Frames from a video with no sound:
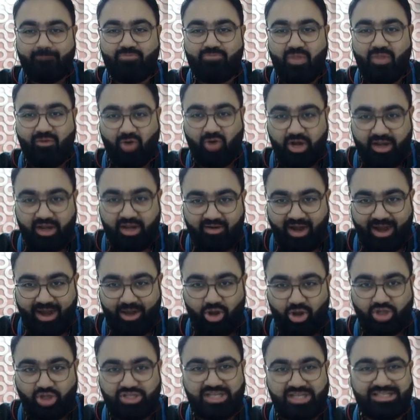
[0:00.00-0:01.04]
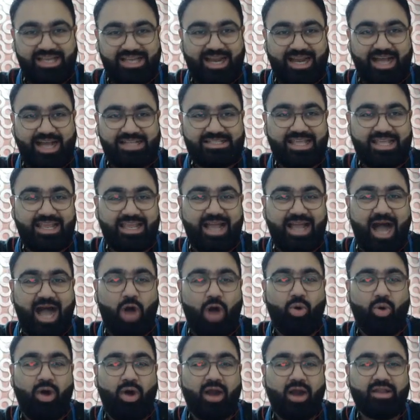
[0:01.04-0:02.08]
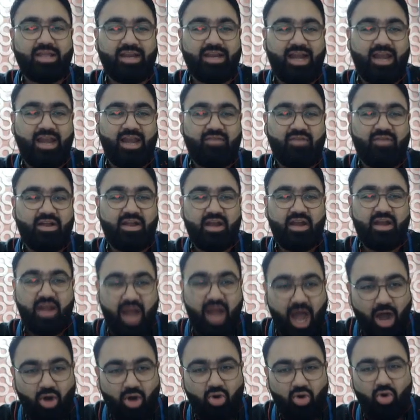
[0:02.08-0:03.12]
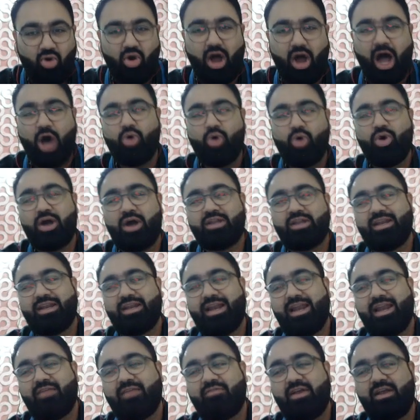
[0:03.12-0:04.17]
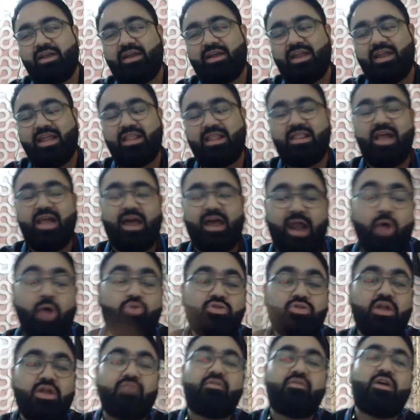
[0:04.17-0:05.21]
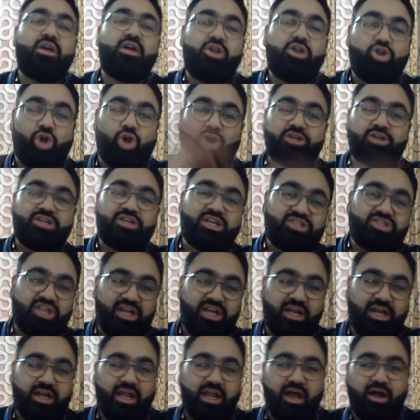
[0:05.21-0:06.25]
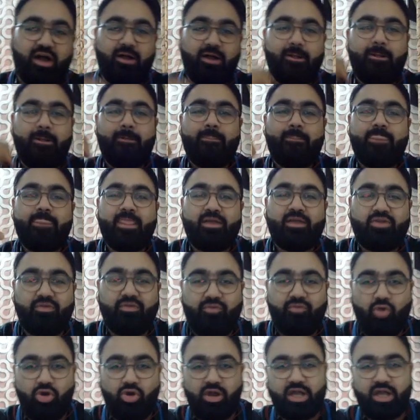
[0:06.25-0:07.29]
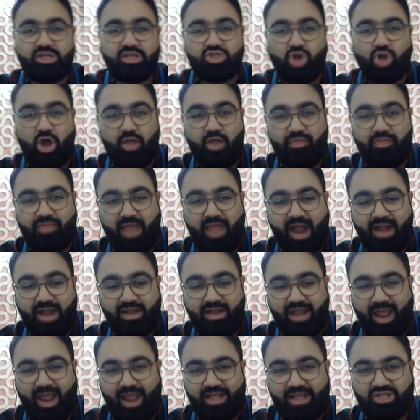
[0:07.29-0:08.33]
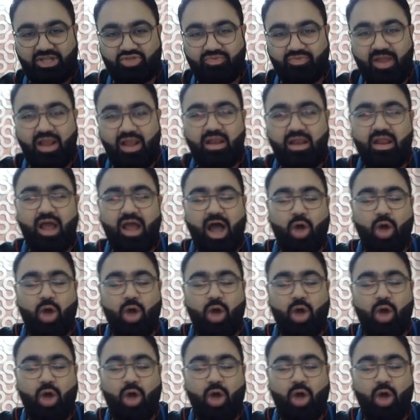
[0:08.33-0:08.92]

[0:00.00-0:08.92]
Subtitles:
Whatever ideologies they're asking, how are they relevant now? How are they relevant in around the world, not just in India? Focus on that as well.